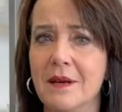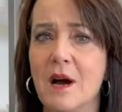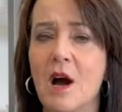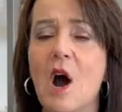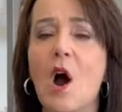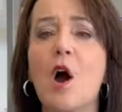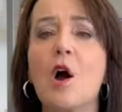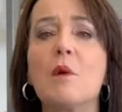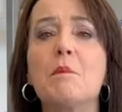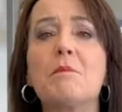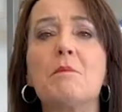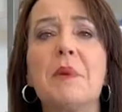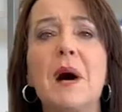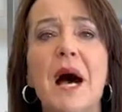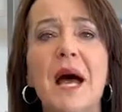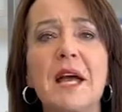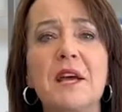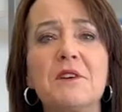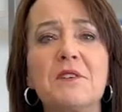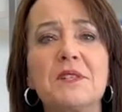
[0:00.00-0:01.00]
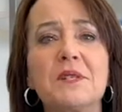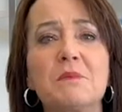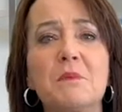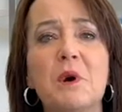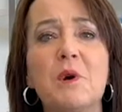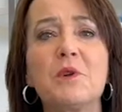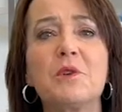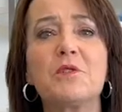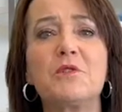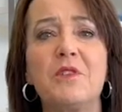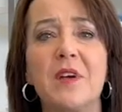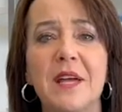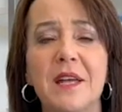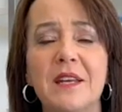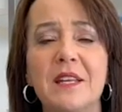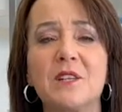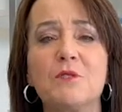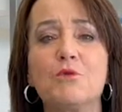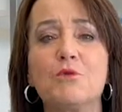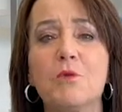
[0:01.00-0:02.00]
Are buyers
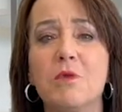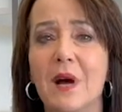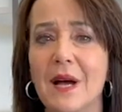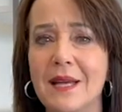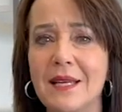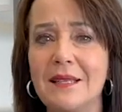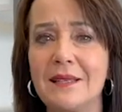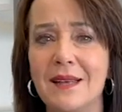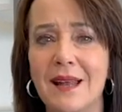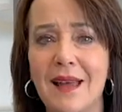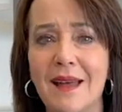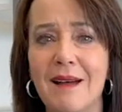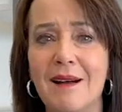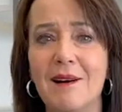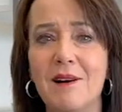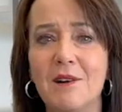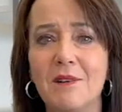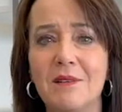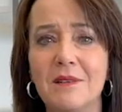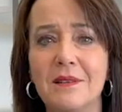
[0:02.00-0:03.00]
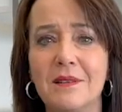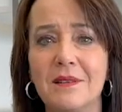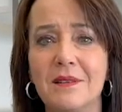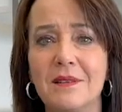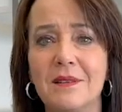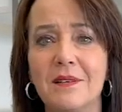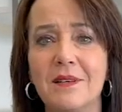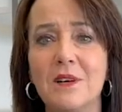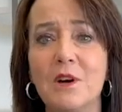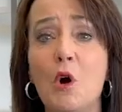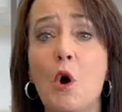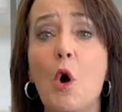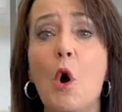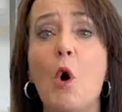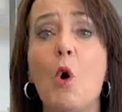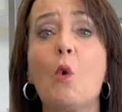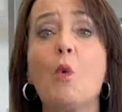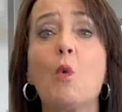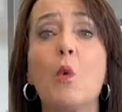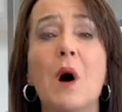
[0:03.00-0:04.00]
motivated right now?
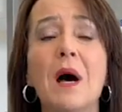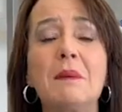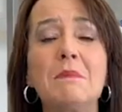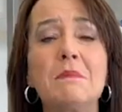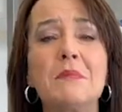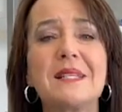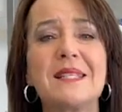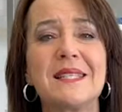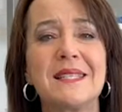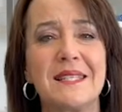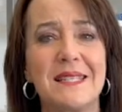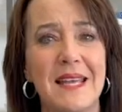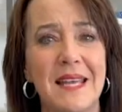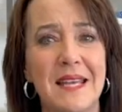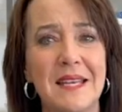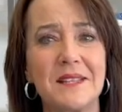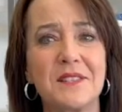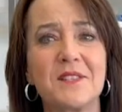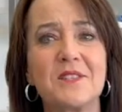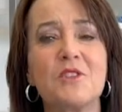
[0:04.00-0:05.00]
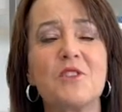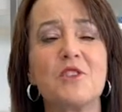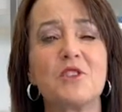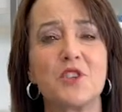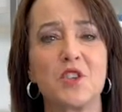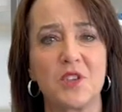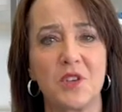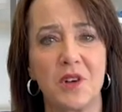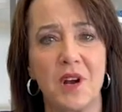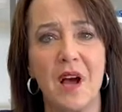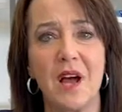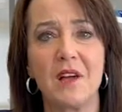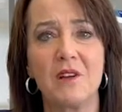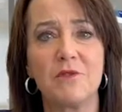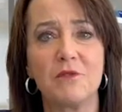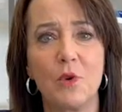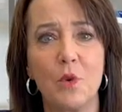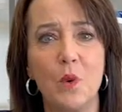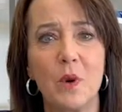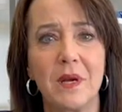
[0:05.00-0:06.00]
What mistakes should I
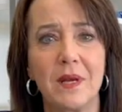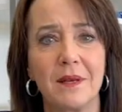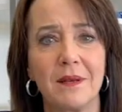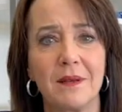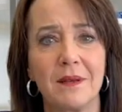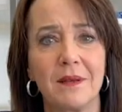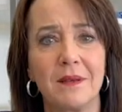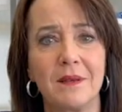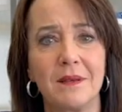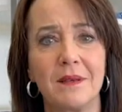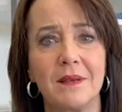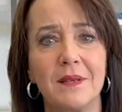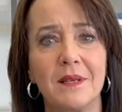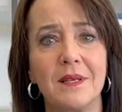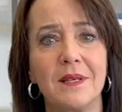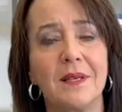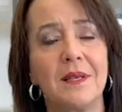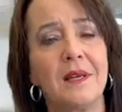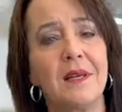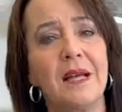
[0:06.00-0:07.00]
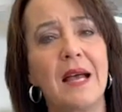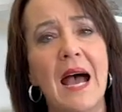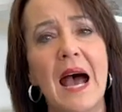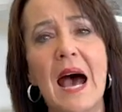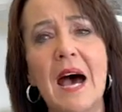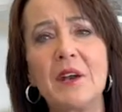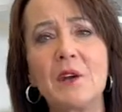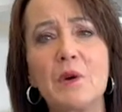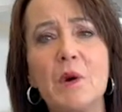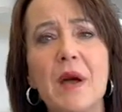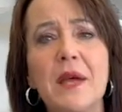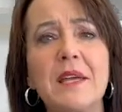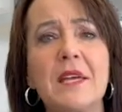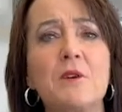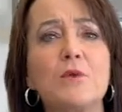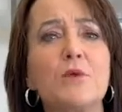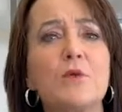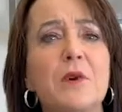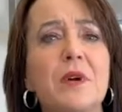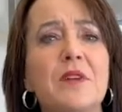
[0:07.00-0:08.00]
avoid? How do I
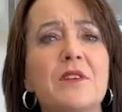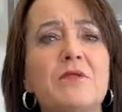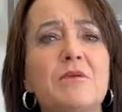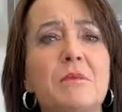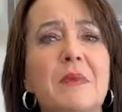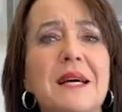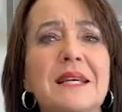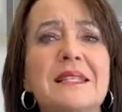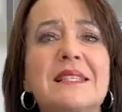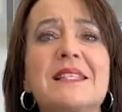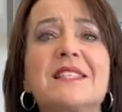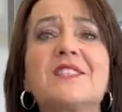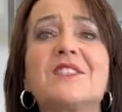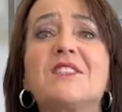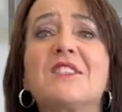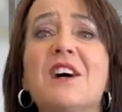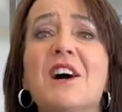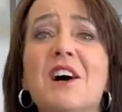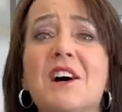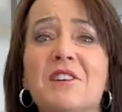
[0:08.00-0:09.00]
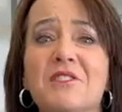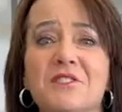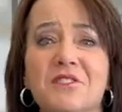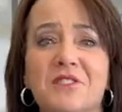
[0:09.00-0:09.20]
get rid of my stuff?